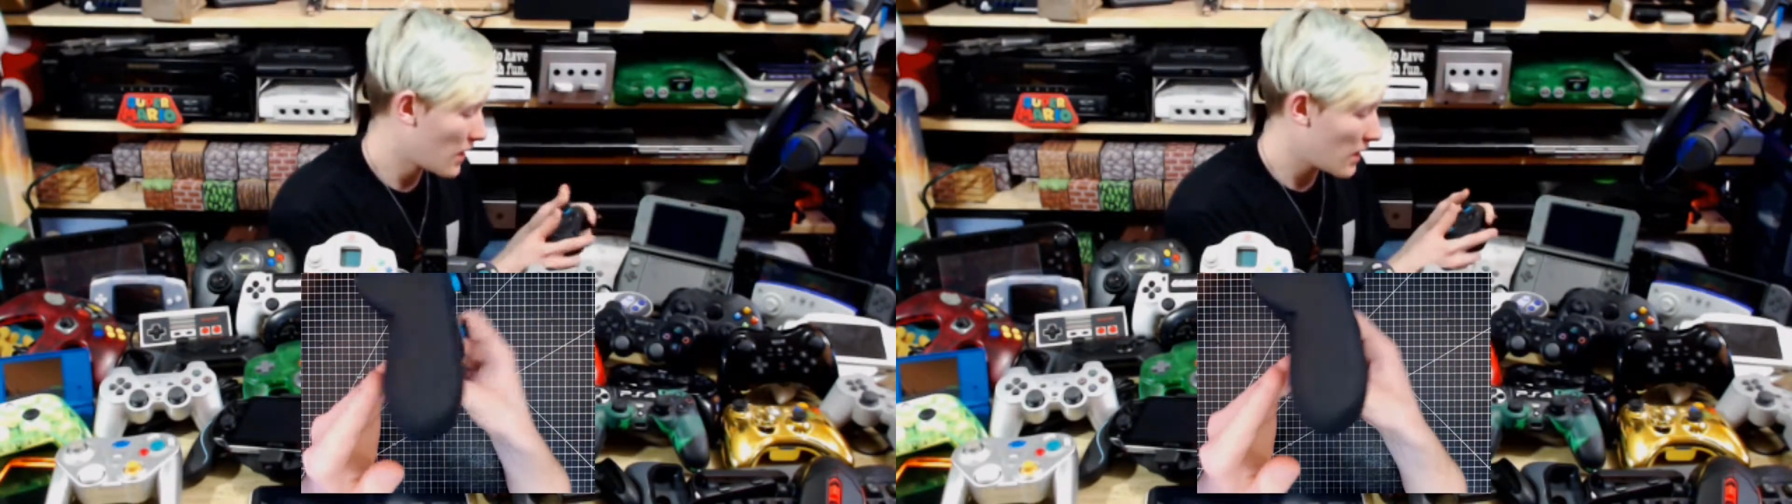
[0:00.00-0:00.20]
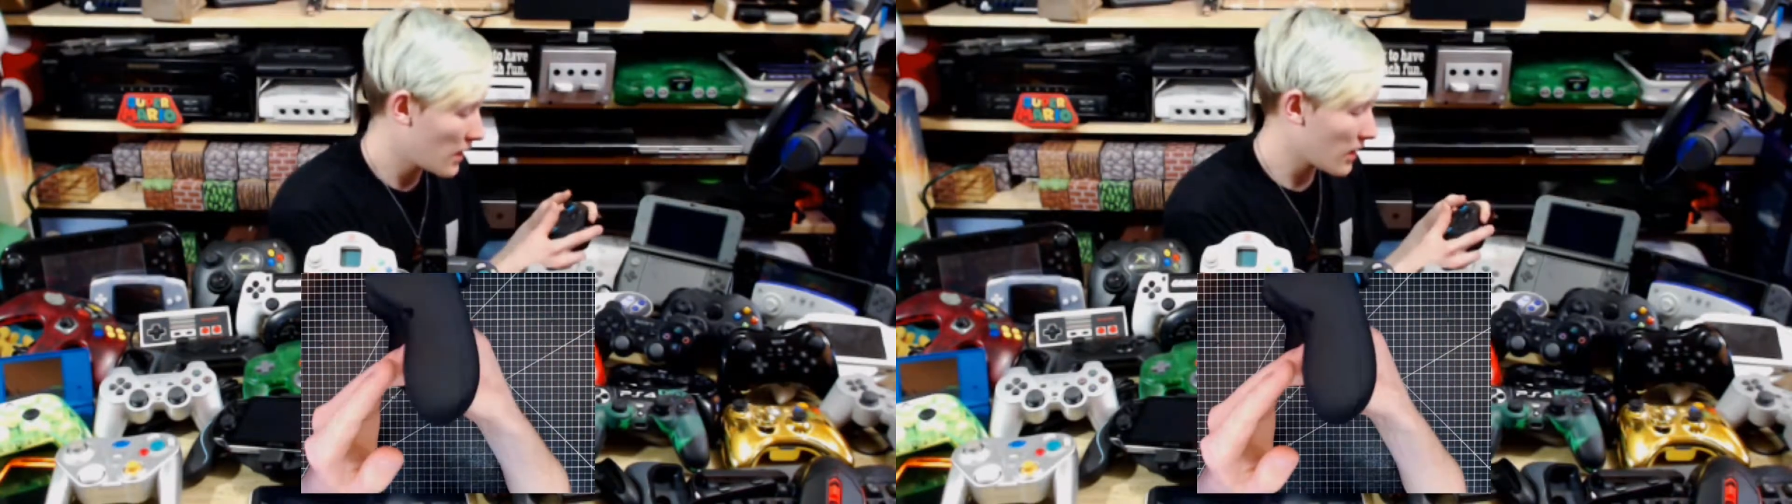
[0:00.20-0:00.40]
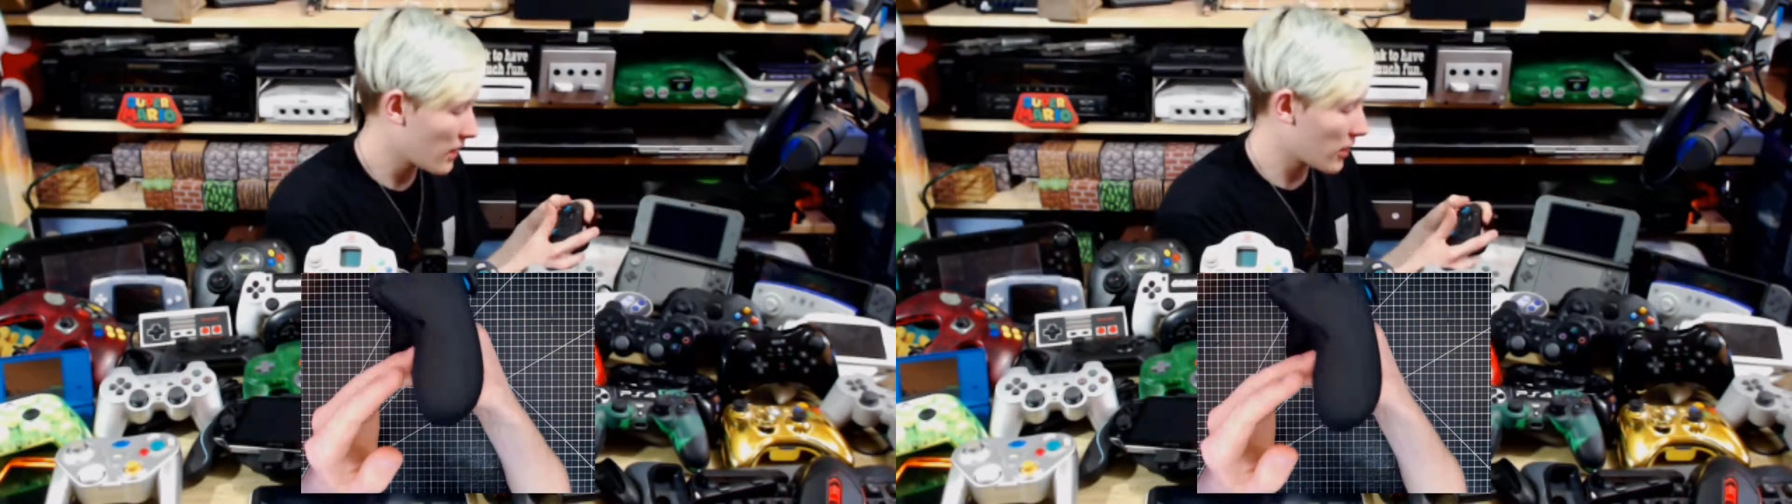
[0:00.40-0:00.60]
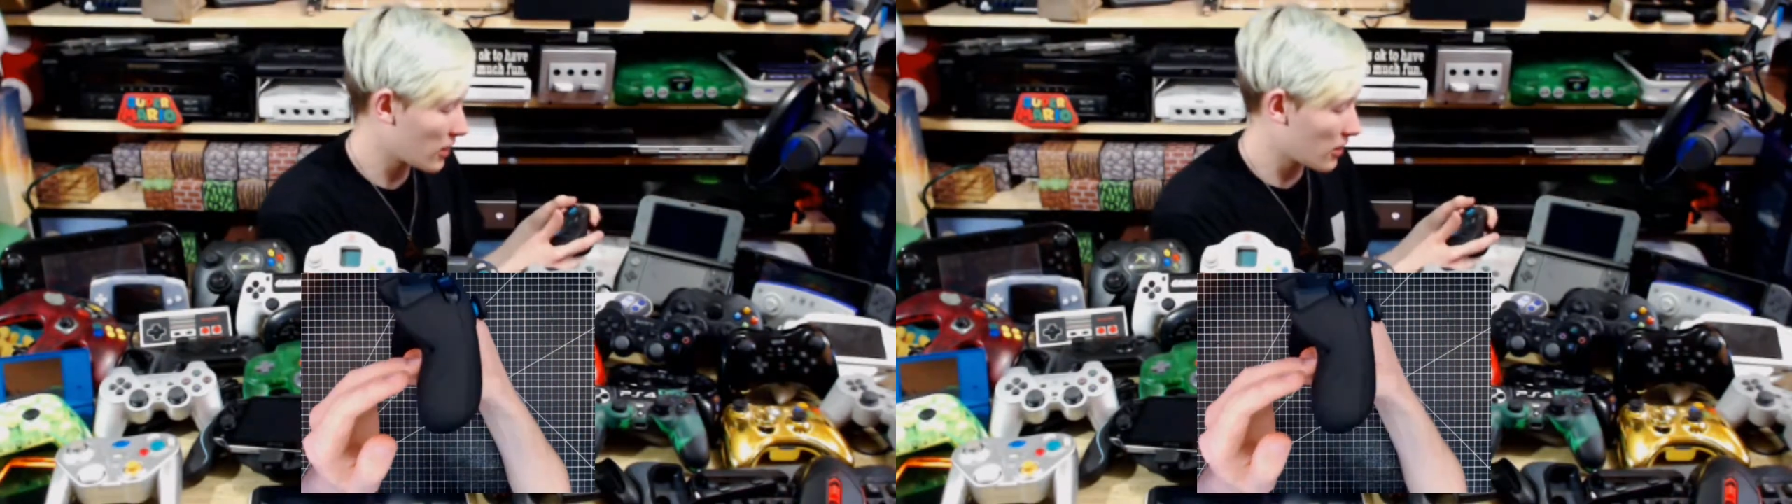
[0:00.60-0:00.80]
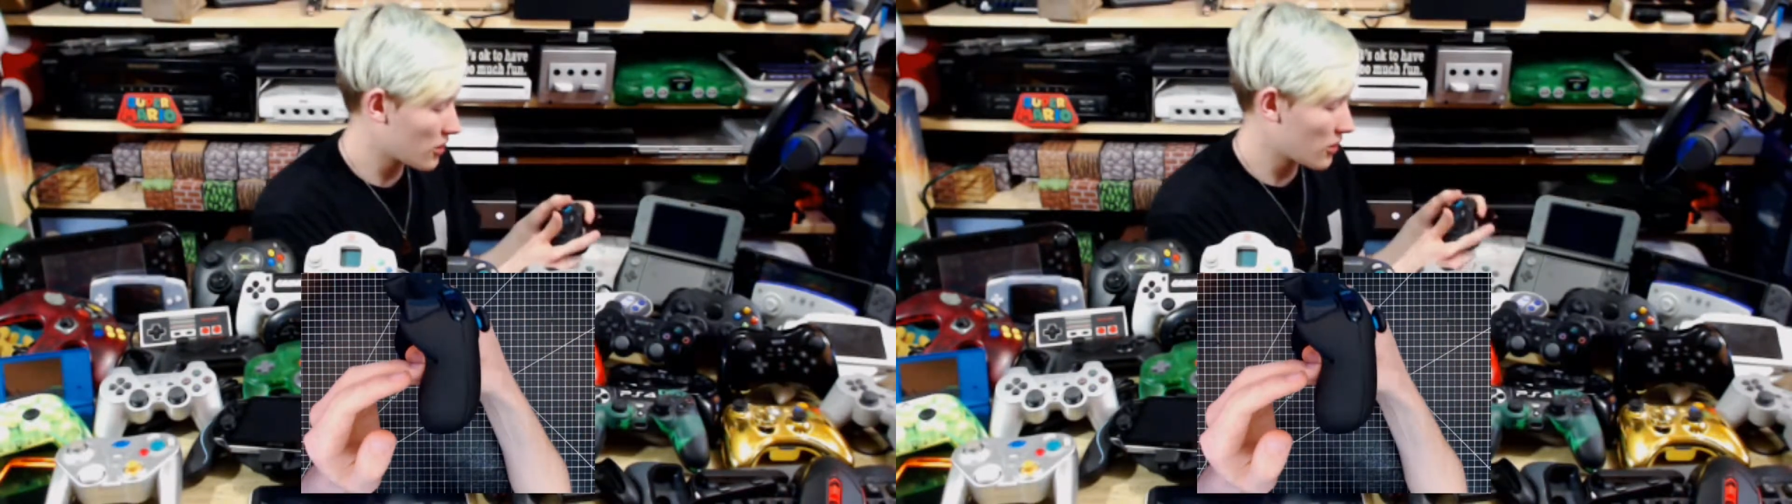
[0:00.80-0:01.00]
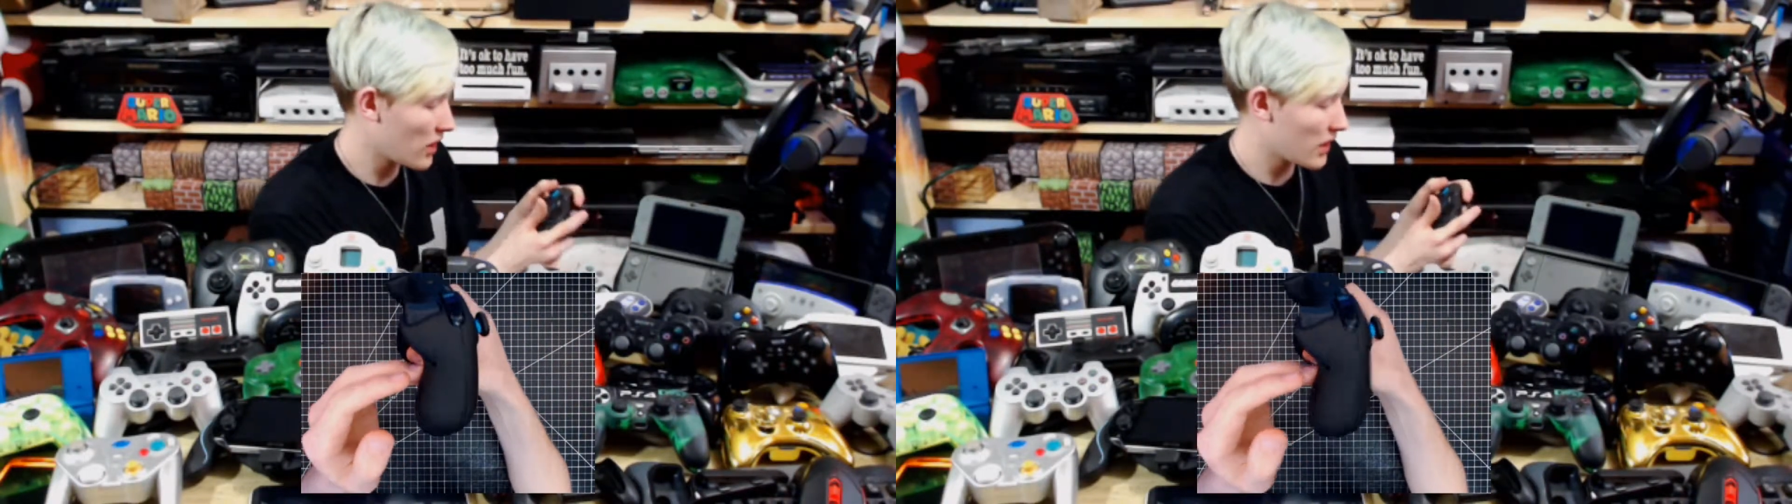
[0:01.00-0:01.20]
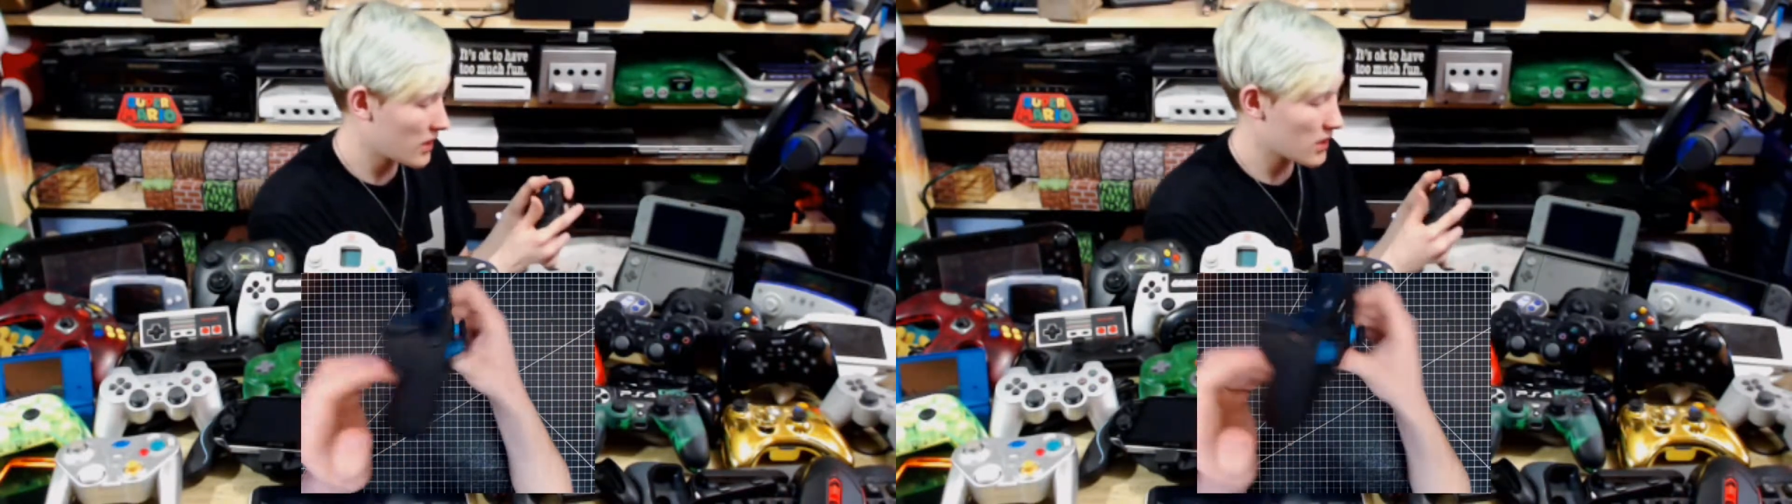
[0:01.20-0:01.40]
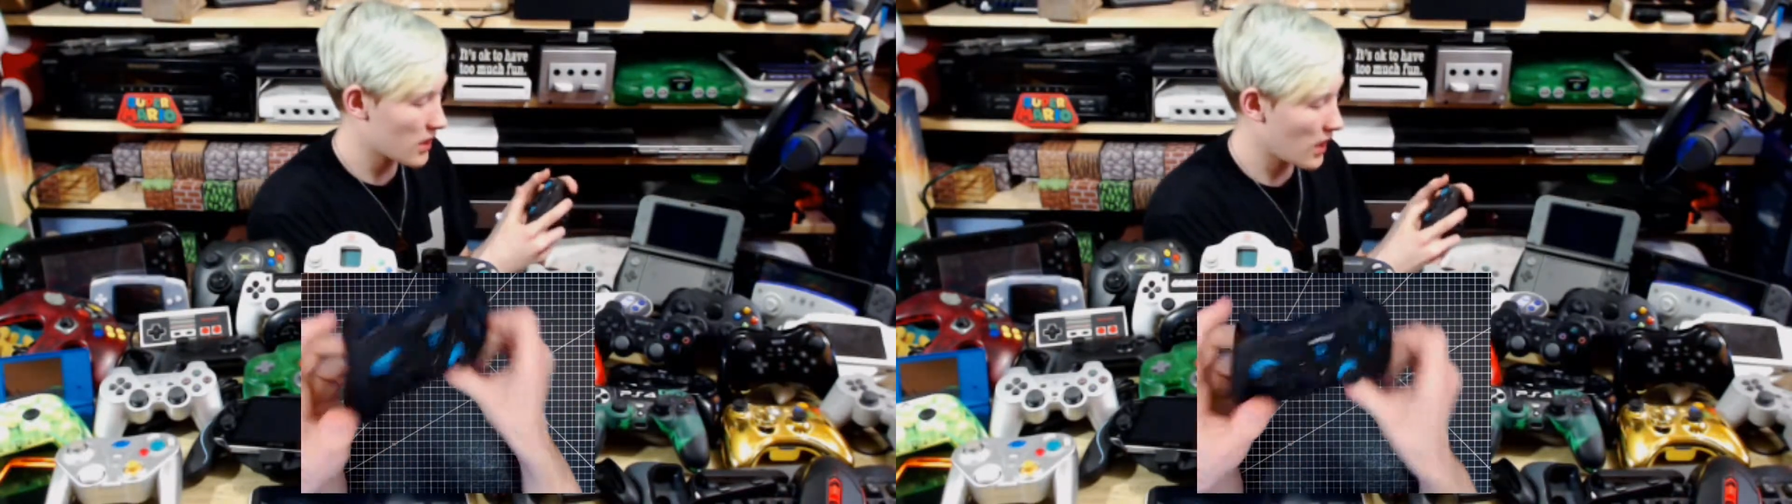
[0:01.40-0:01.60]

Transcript: Now that I've got larger hands,